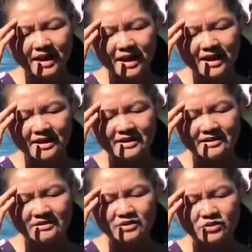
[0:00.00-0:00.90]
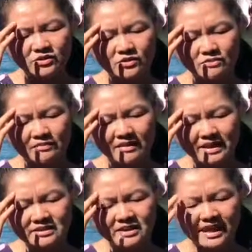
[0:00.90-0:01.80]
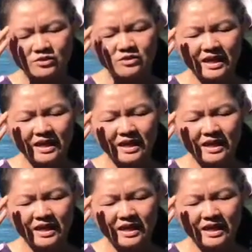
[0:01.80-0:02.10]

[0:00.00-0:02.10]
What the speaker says: and your intellectual